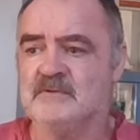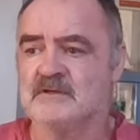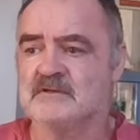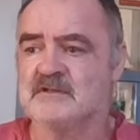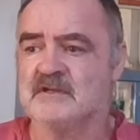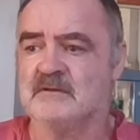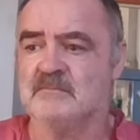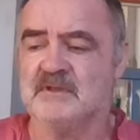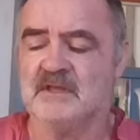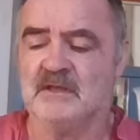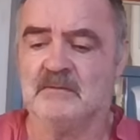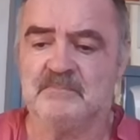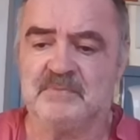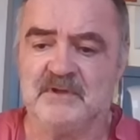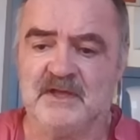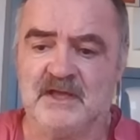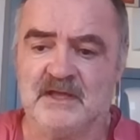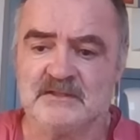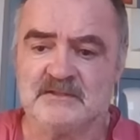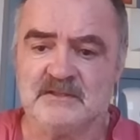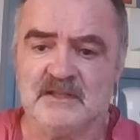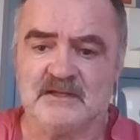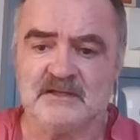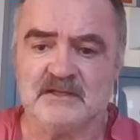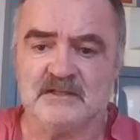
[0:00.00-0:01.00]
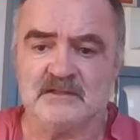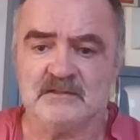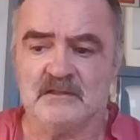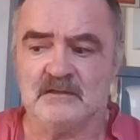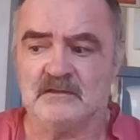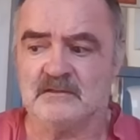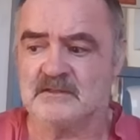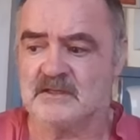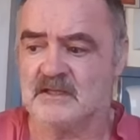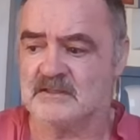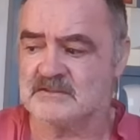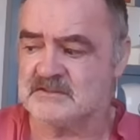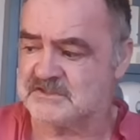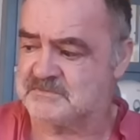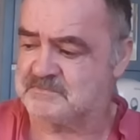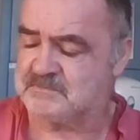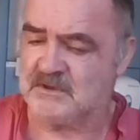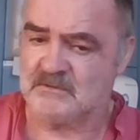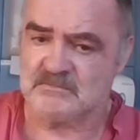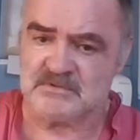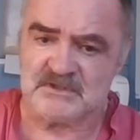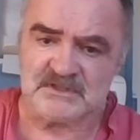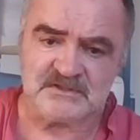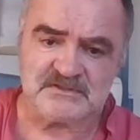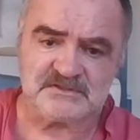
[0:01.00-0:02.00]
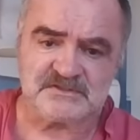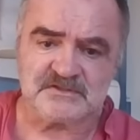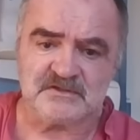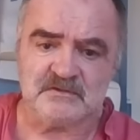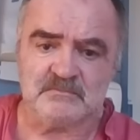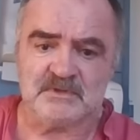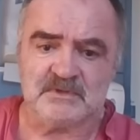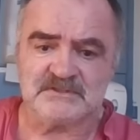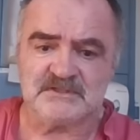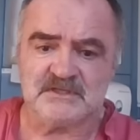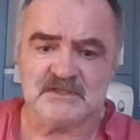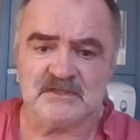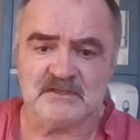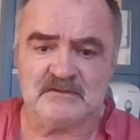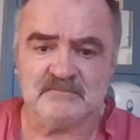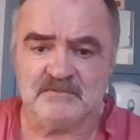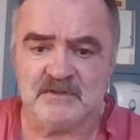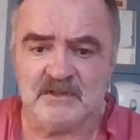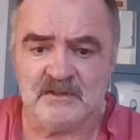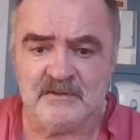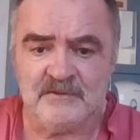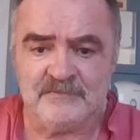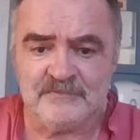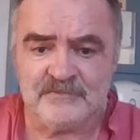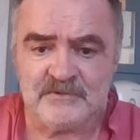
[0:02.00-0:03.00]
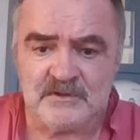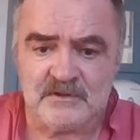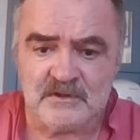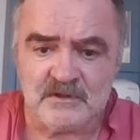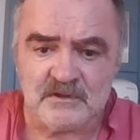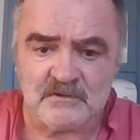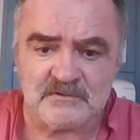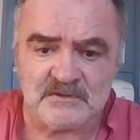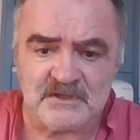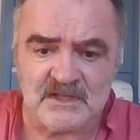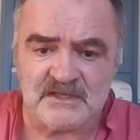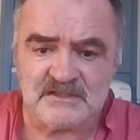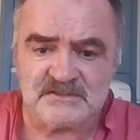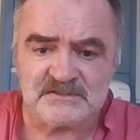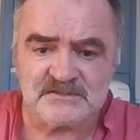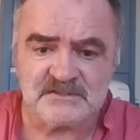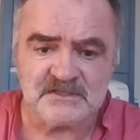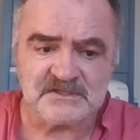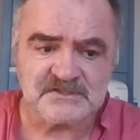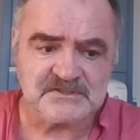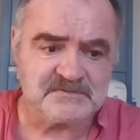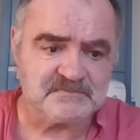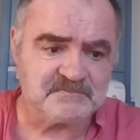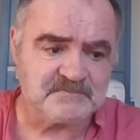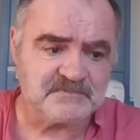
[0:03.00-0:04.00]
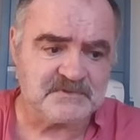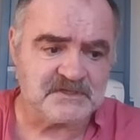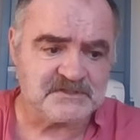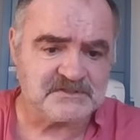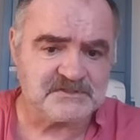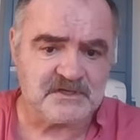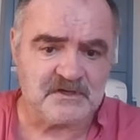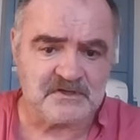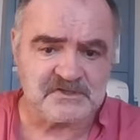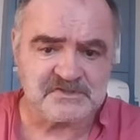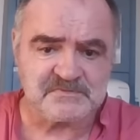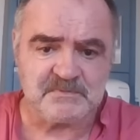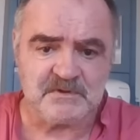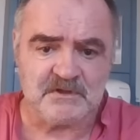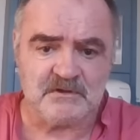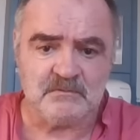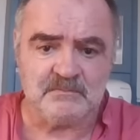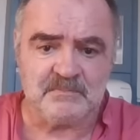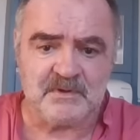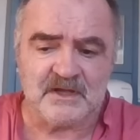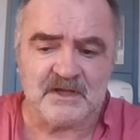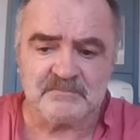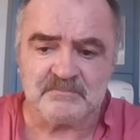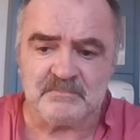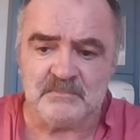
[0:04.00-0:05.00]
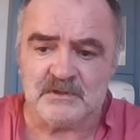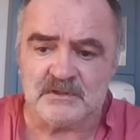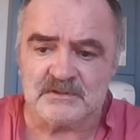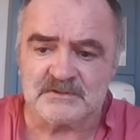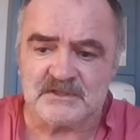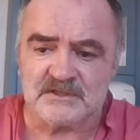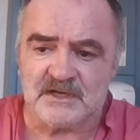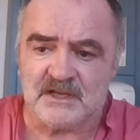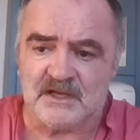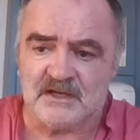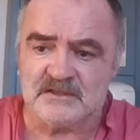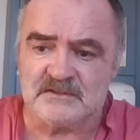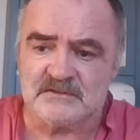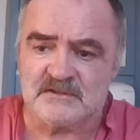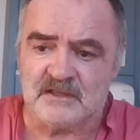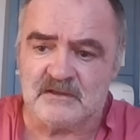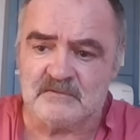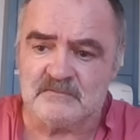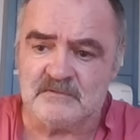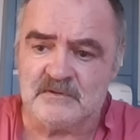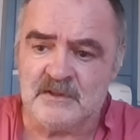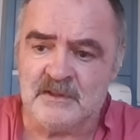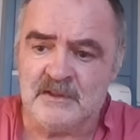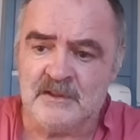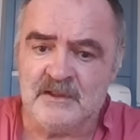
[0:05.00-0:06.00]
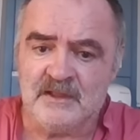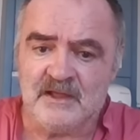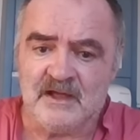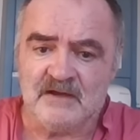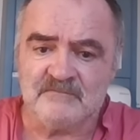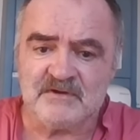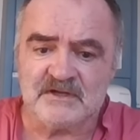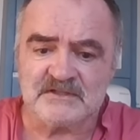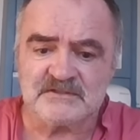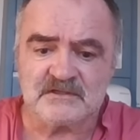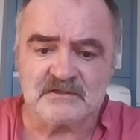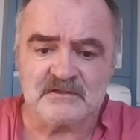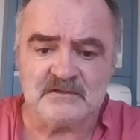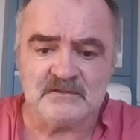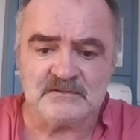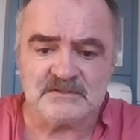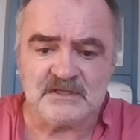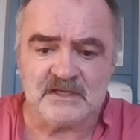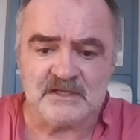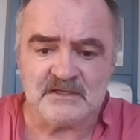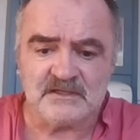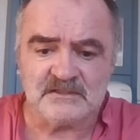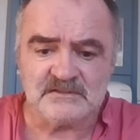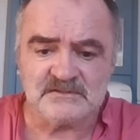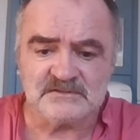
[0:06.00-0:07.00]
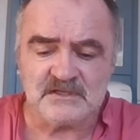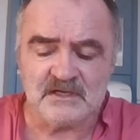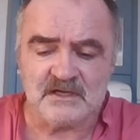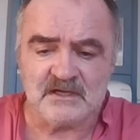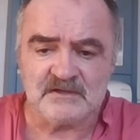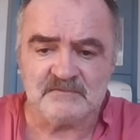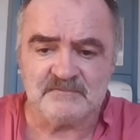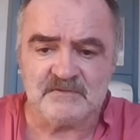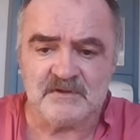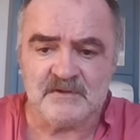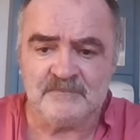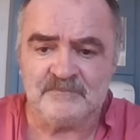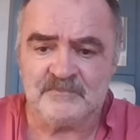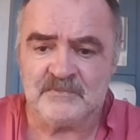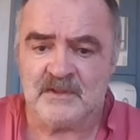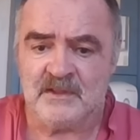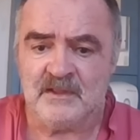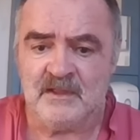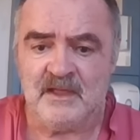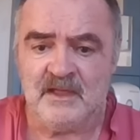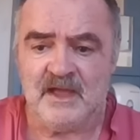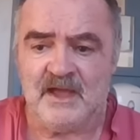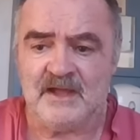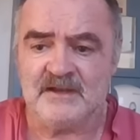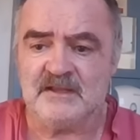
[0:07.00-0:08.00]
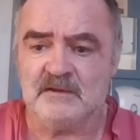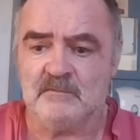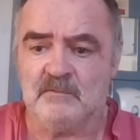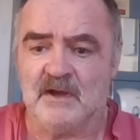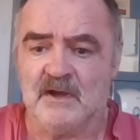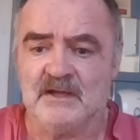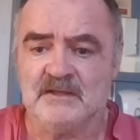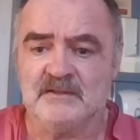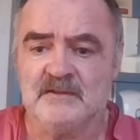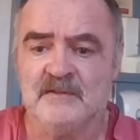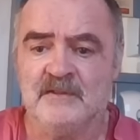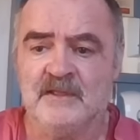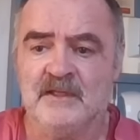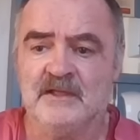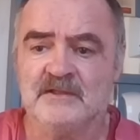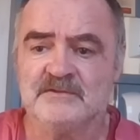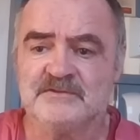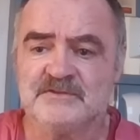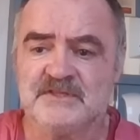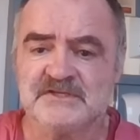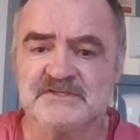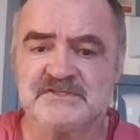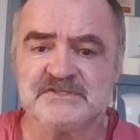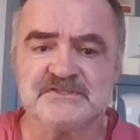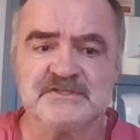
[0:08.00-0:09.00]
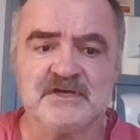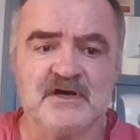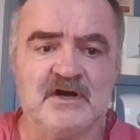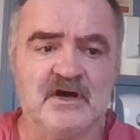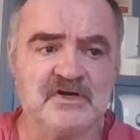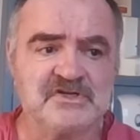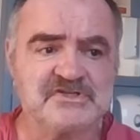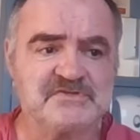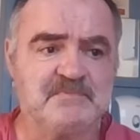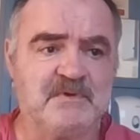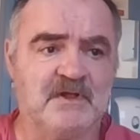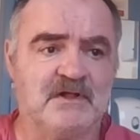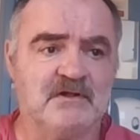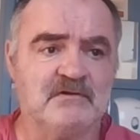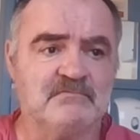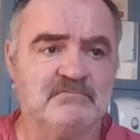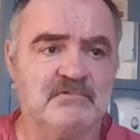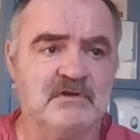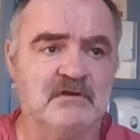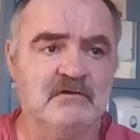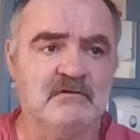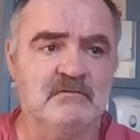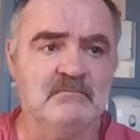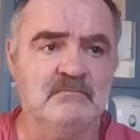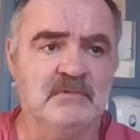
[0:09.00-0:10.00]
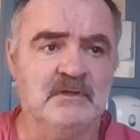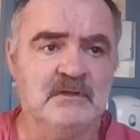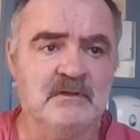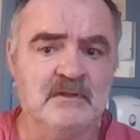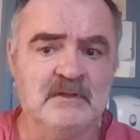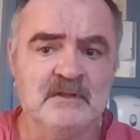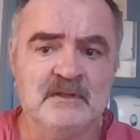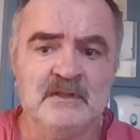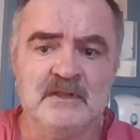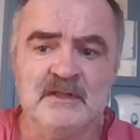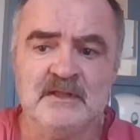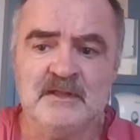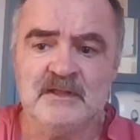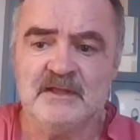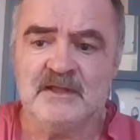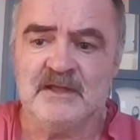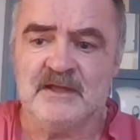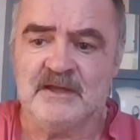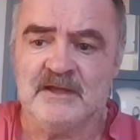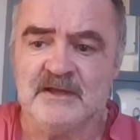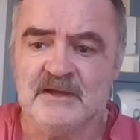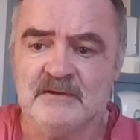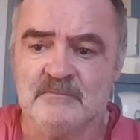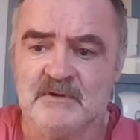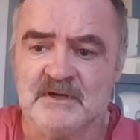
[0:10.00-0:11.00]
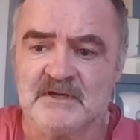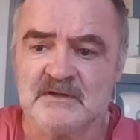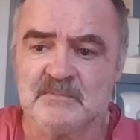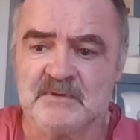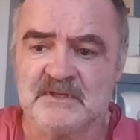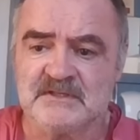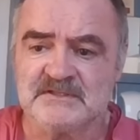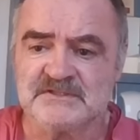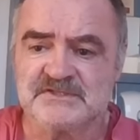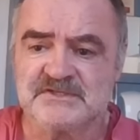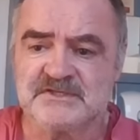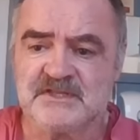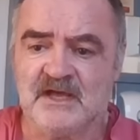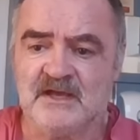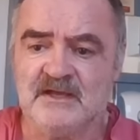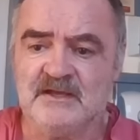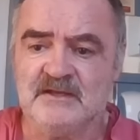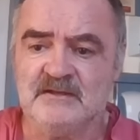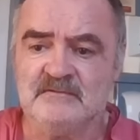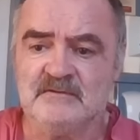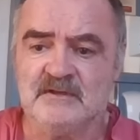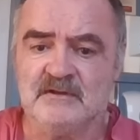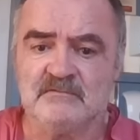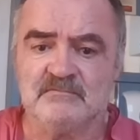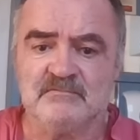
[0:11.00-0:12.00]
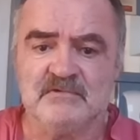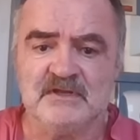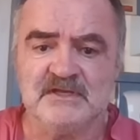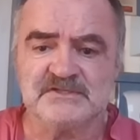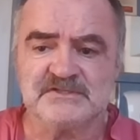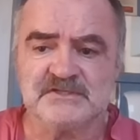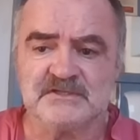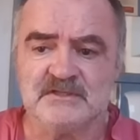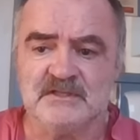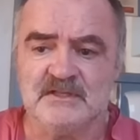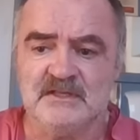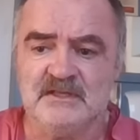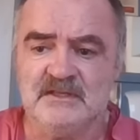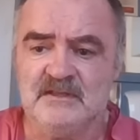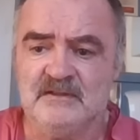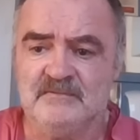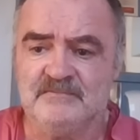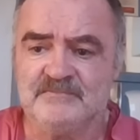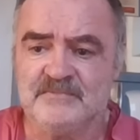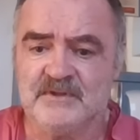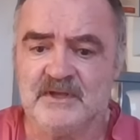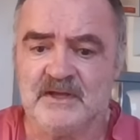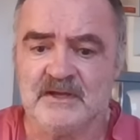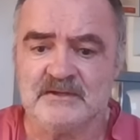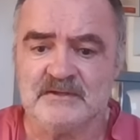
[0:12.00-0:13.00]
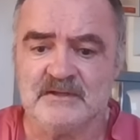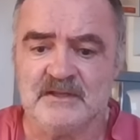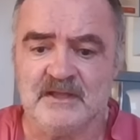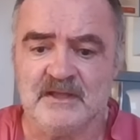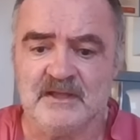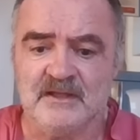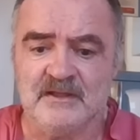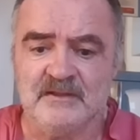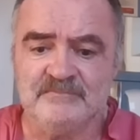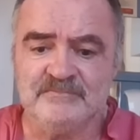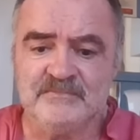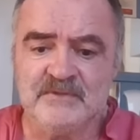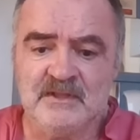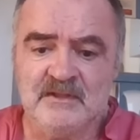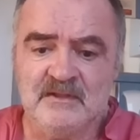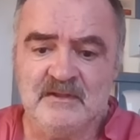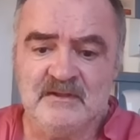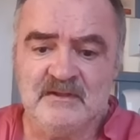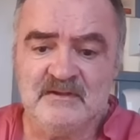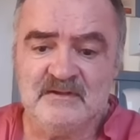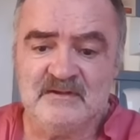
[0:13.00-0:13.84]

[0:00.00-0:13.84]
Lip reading: I'm not going to be a burden any longer. There's probably somebody who needs this hospital bed more than I do. I've had a good in and out of it. Anyway, this is the hospital room where I've been staying recently, and